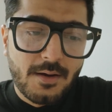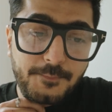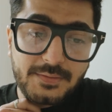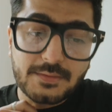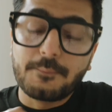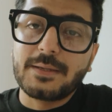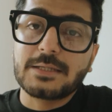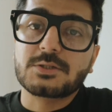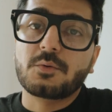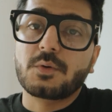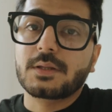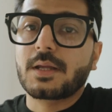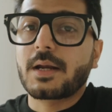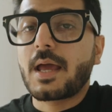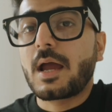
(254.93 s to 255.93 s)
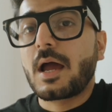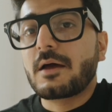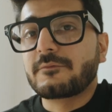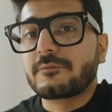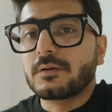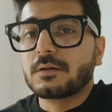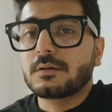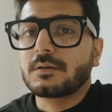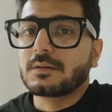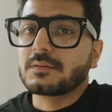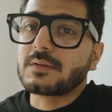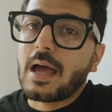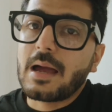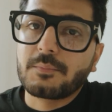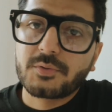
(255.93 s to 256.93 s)
But the major one that I have here
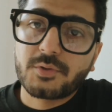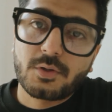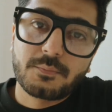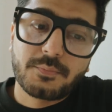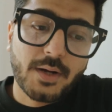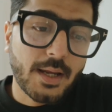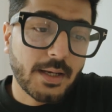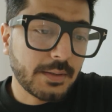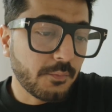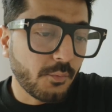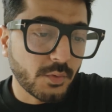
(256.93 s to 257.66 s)
is Amazon Prime,